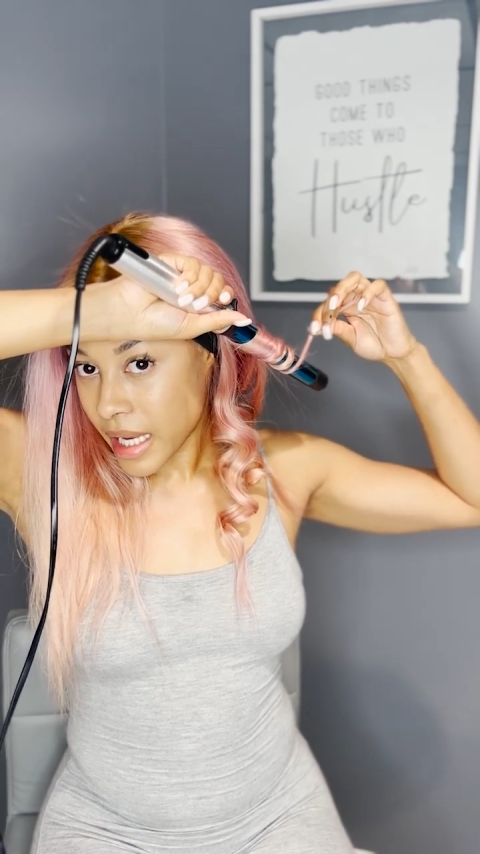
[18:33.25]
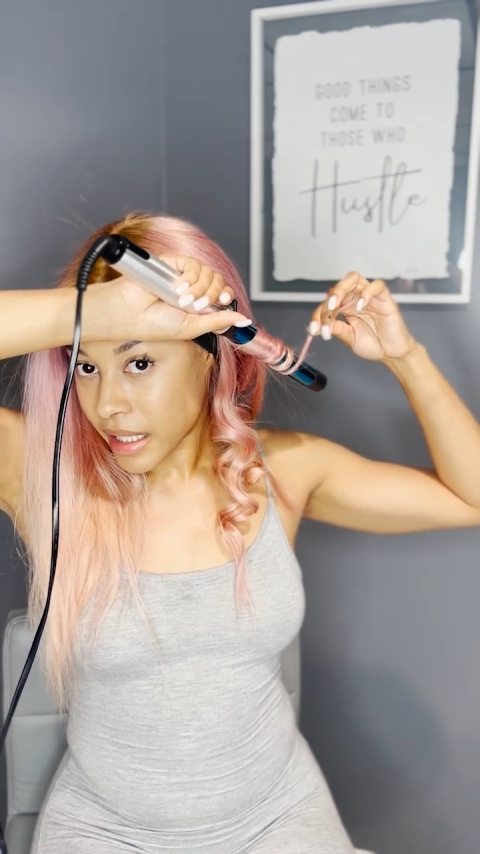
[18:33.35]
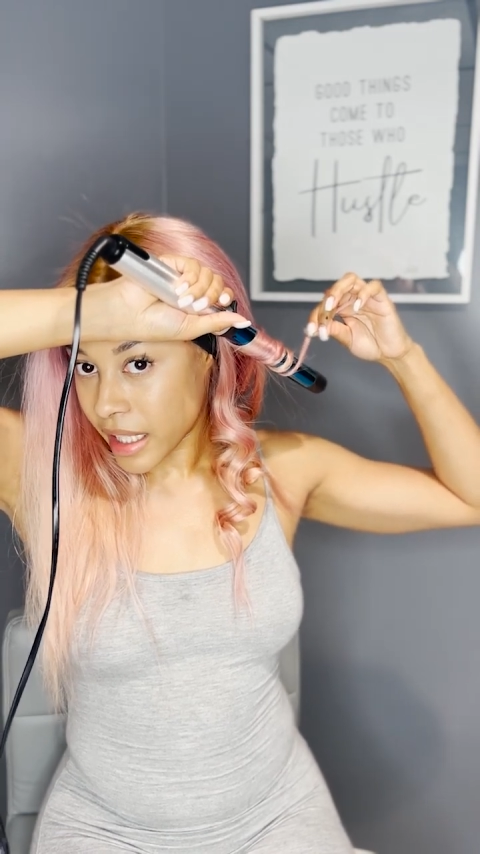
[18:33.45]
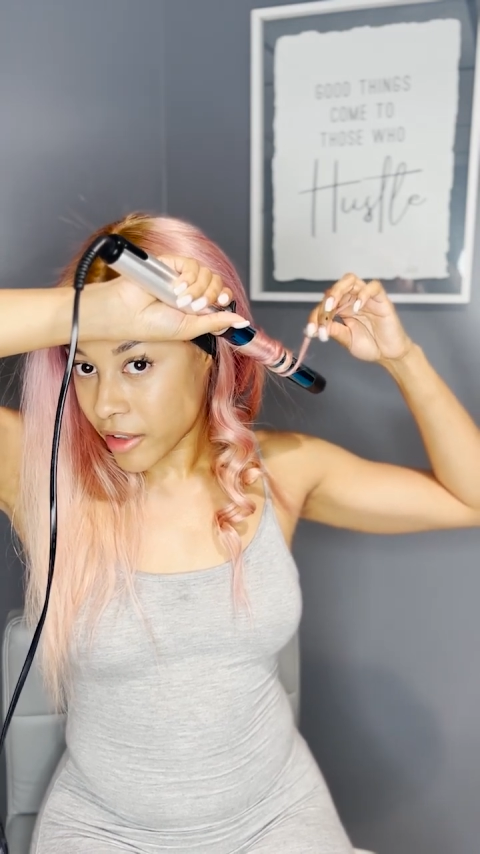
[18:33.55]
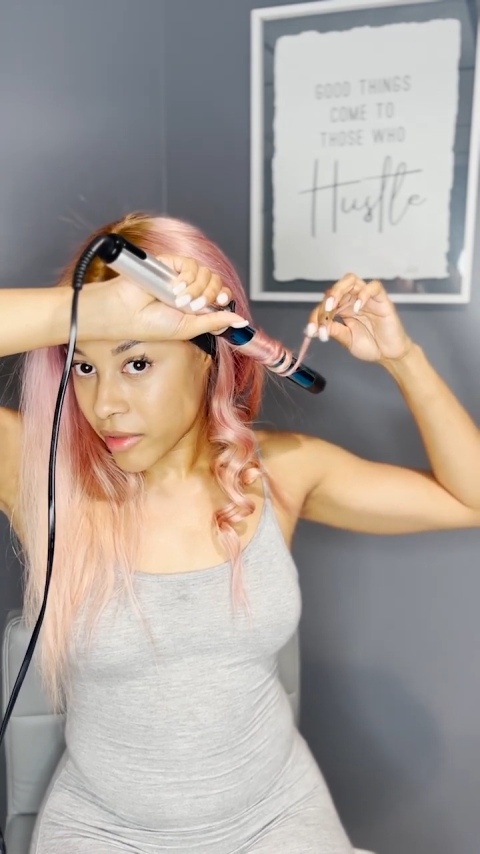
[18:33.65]

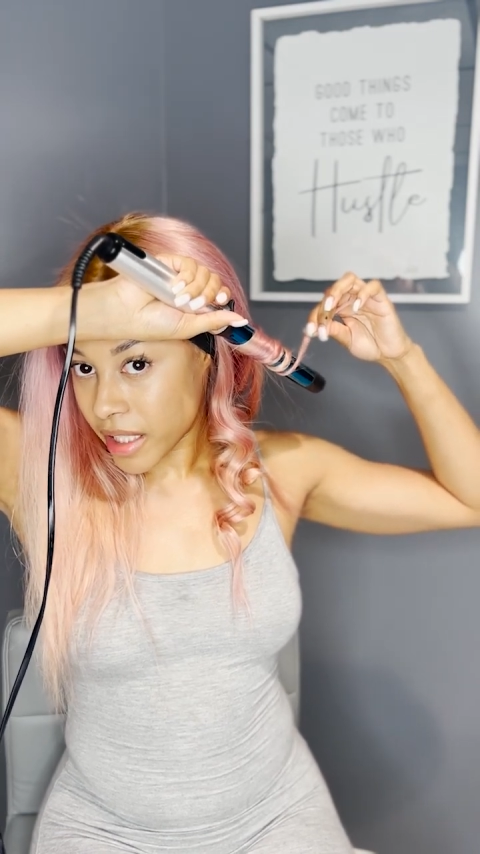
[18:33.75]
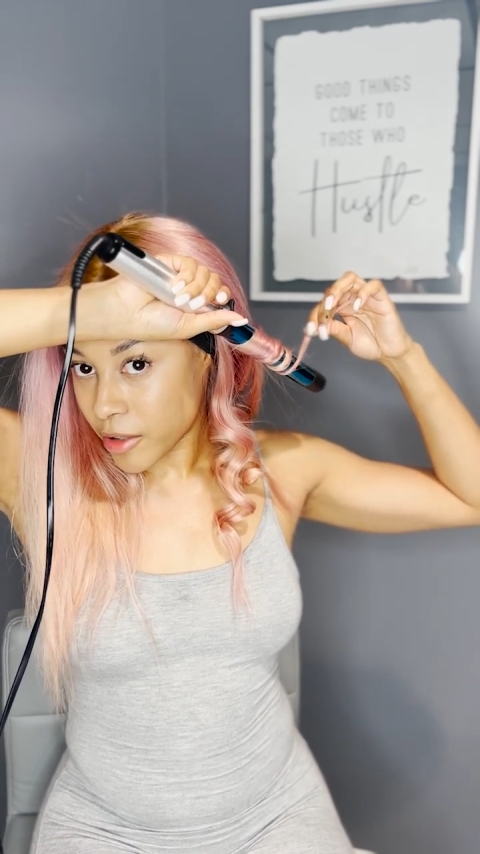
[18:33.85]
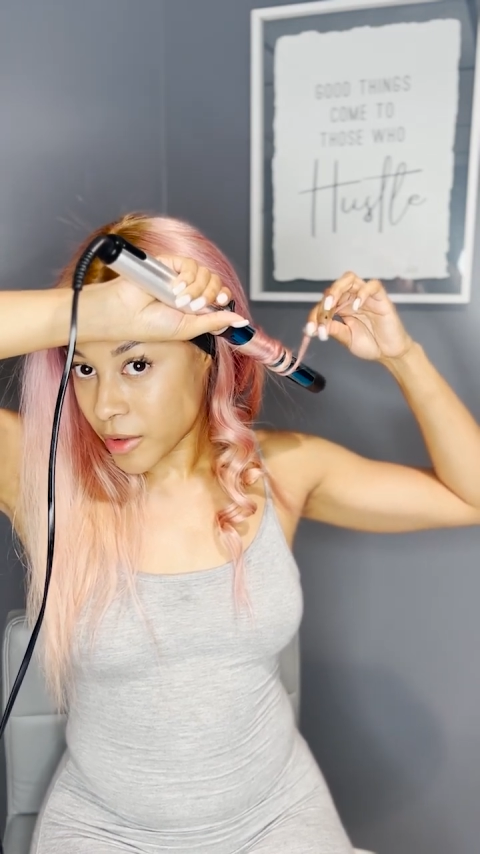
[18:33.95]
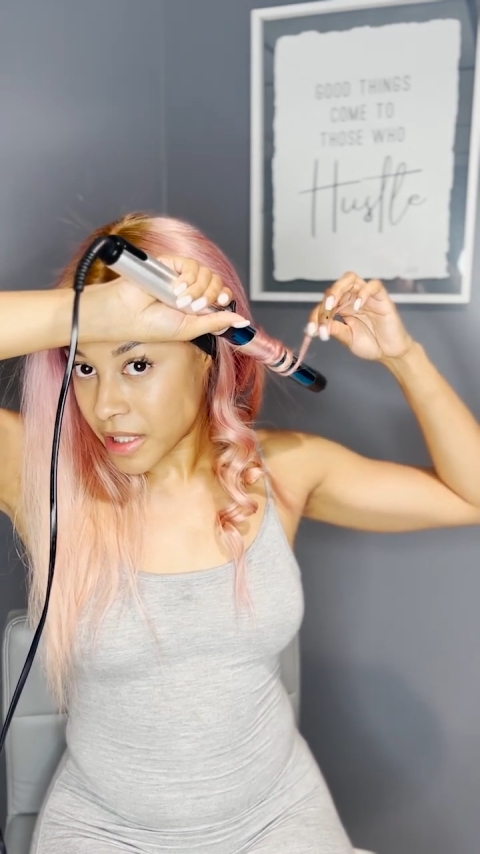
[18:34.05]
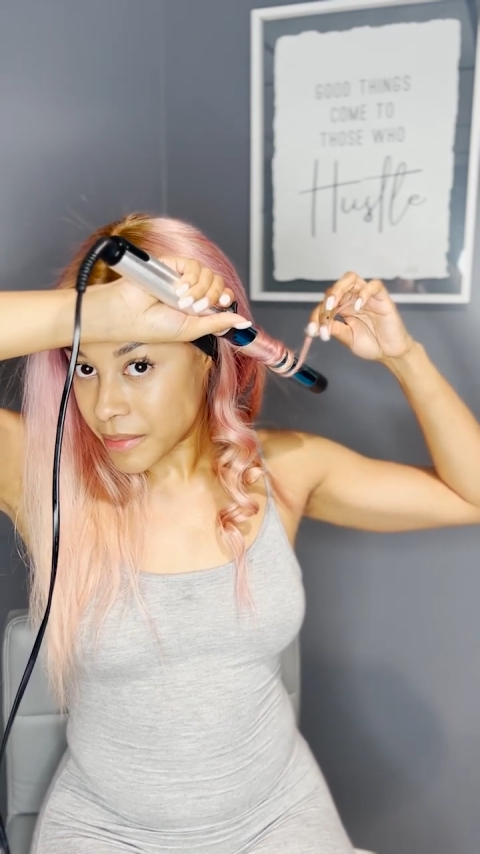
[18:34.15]
get ready
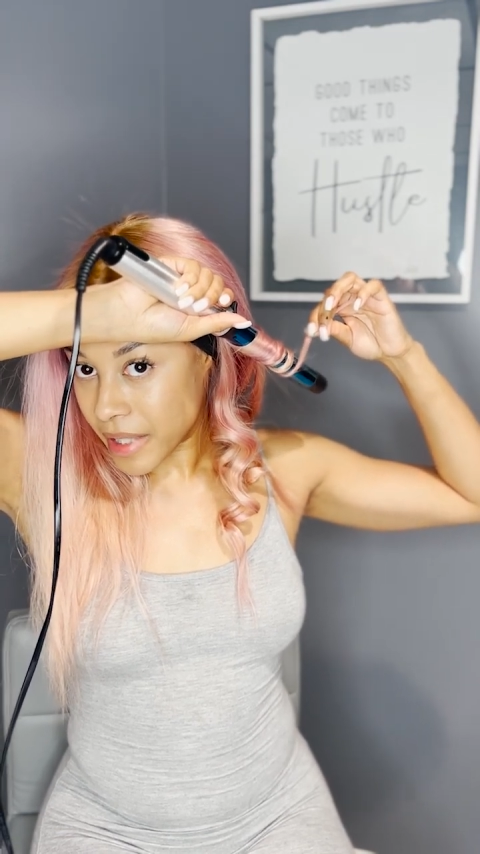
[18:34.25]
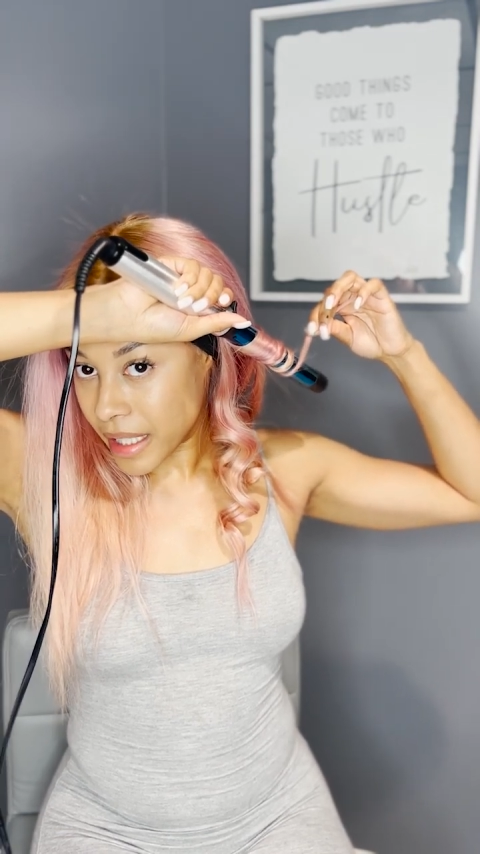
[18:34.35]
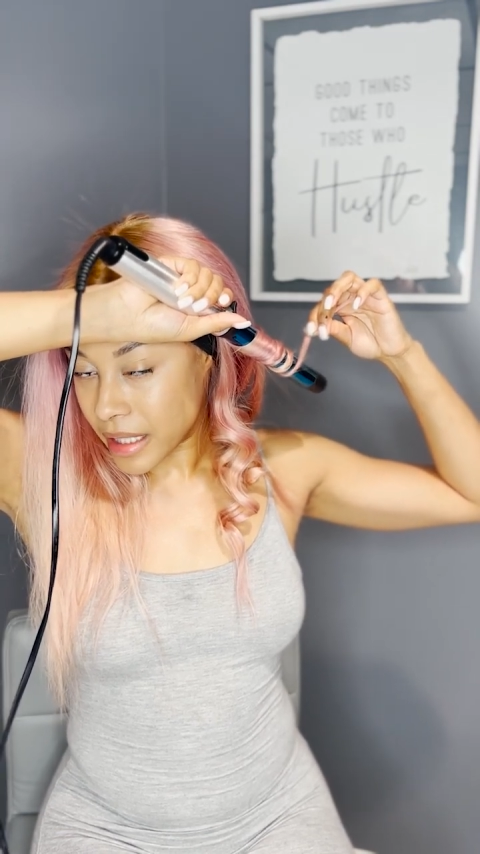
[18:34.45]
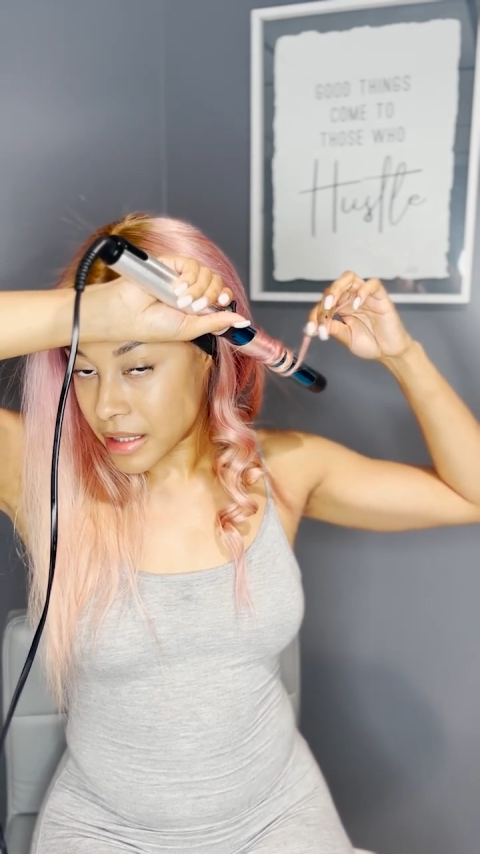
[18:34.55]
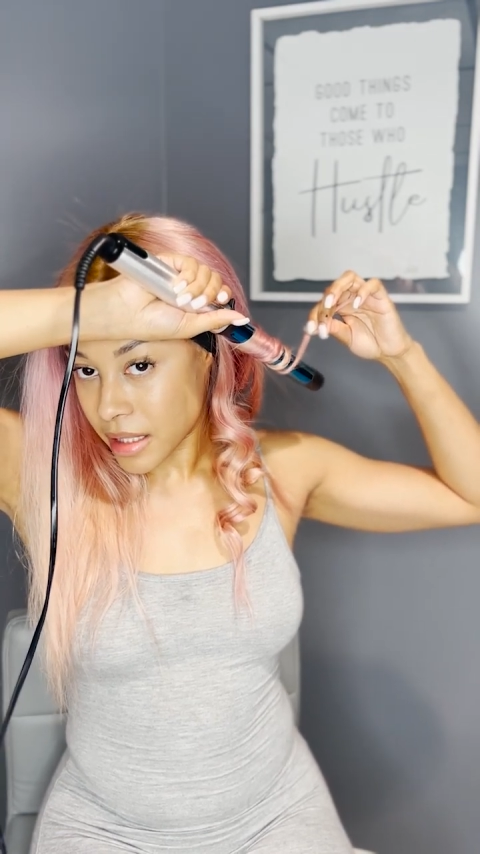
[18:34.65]
with
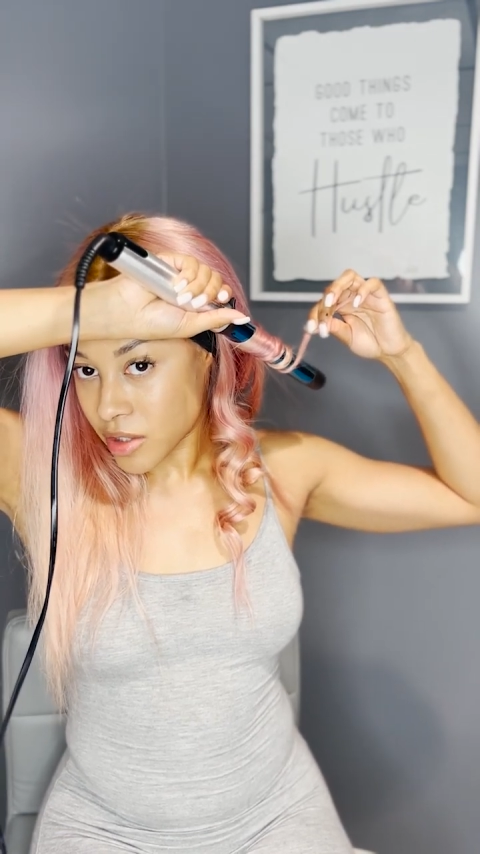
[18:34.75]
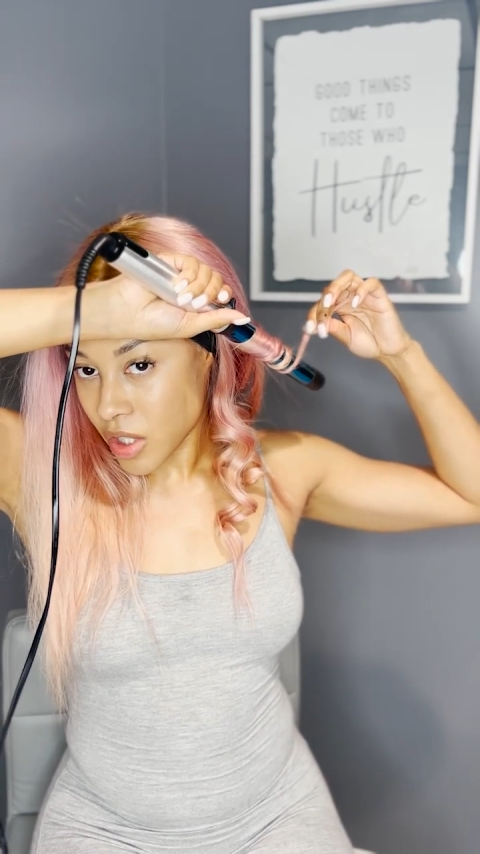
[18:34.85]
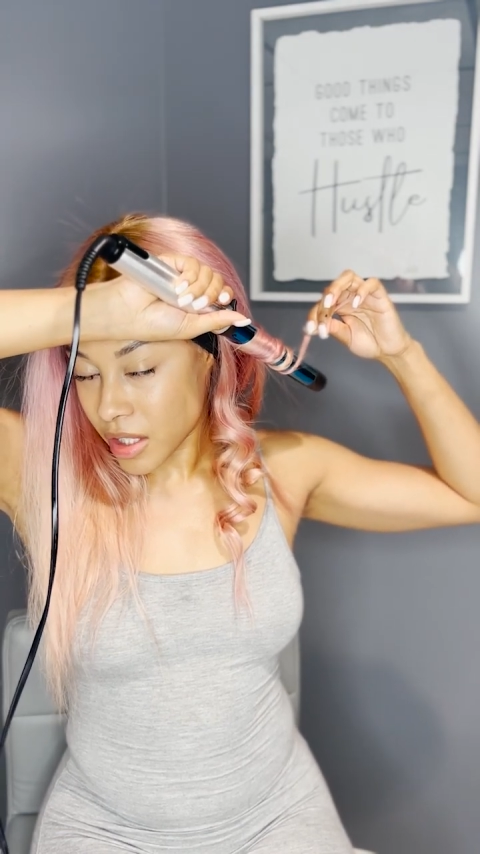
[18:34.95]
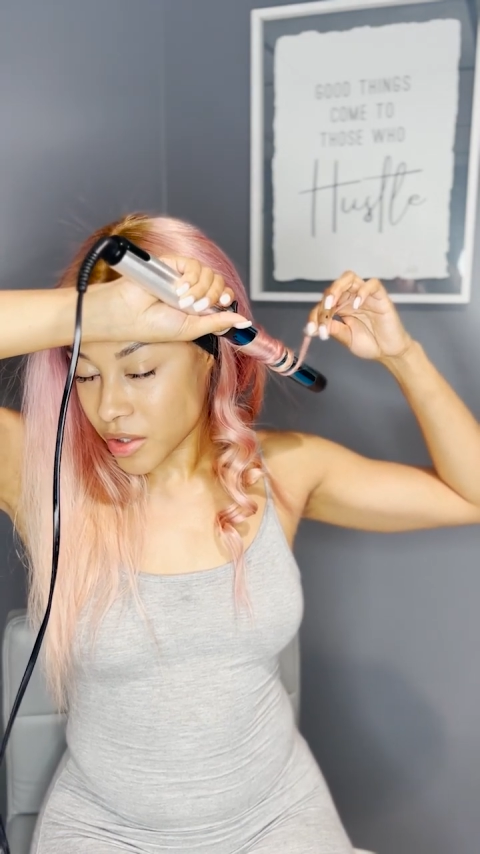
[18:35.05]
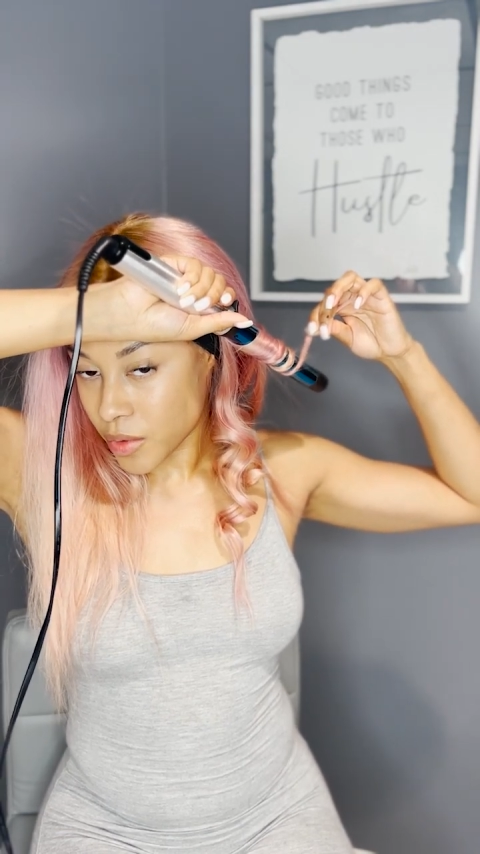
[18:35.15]
me's and
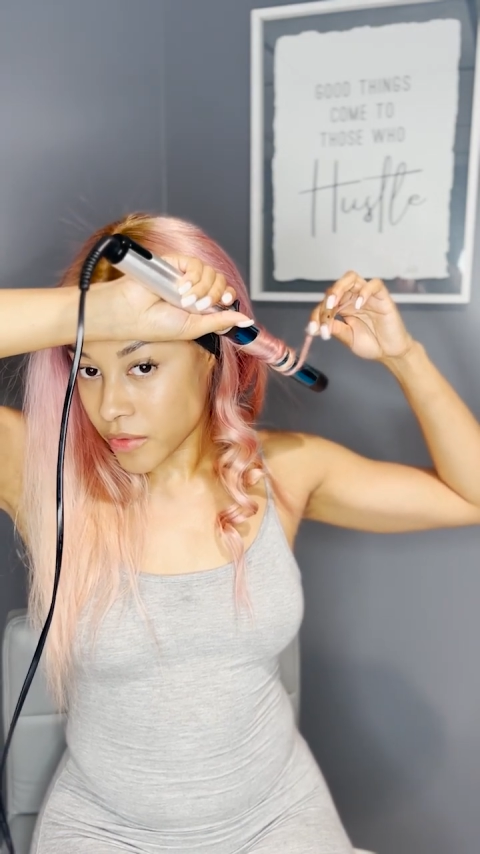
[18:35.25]
talk through